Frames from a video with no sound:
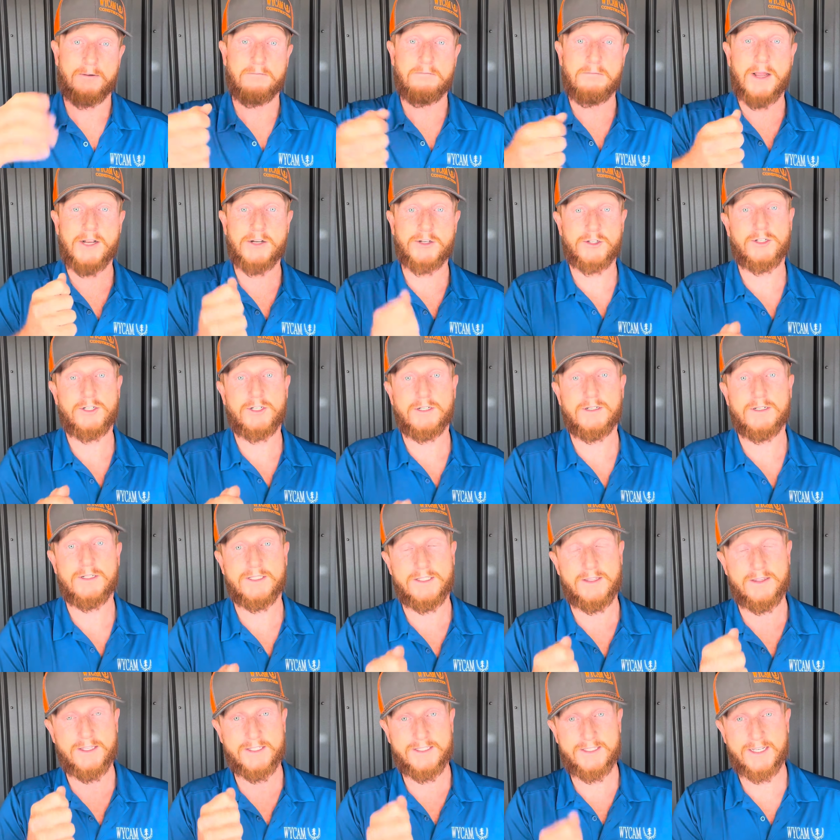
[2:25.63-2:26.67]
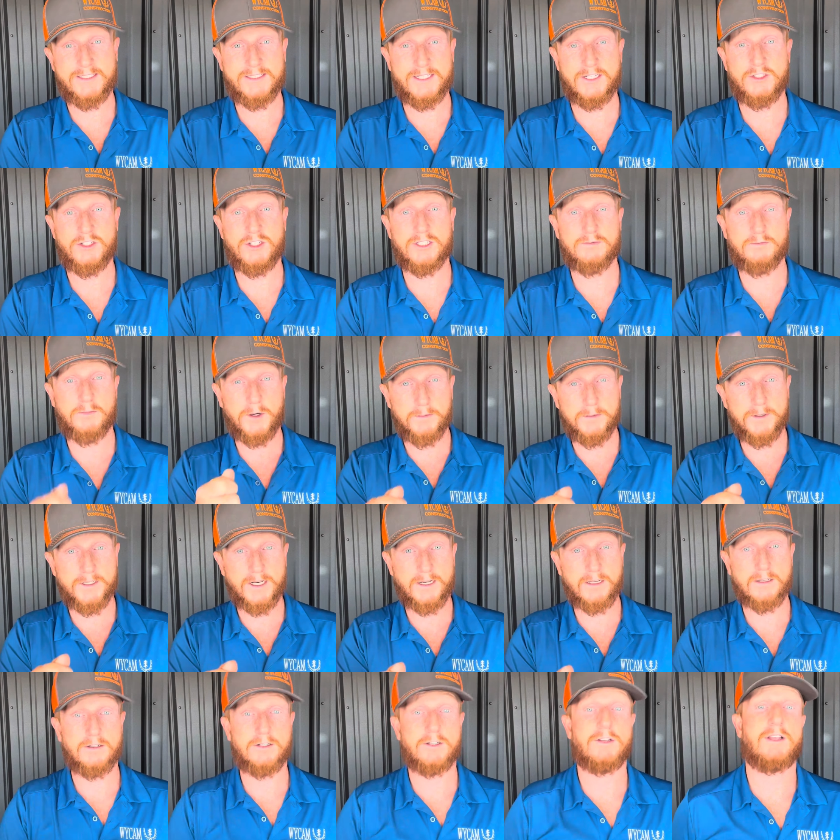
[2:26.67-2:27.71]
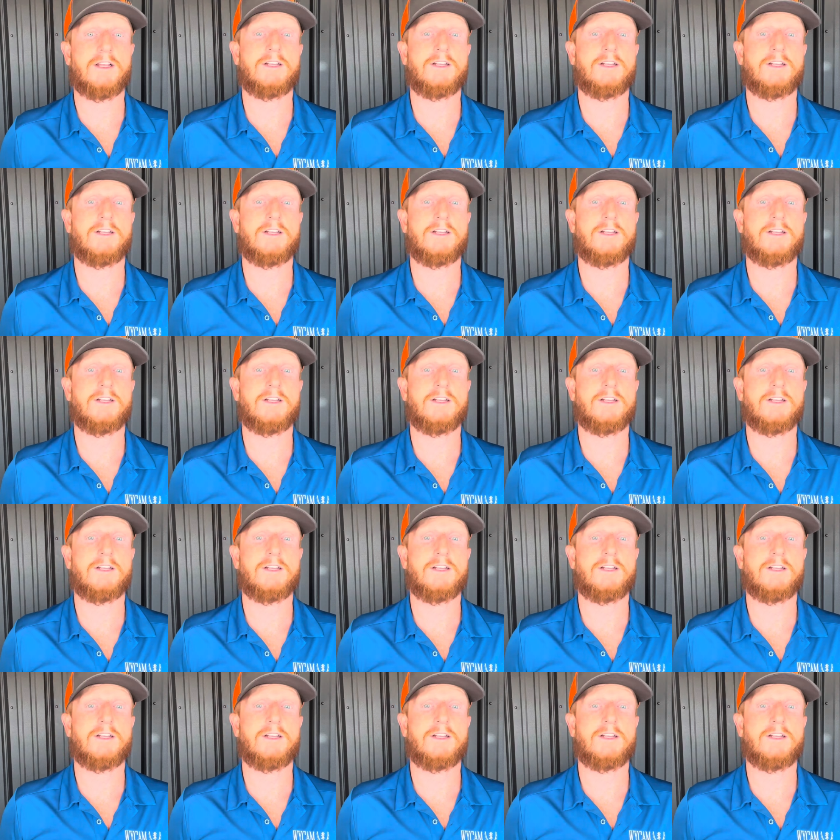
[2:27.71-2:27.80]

Measure the 6 inches perpendicular to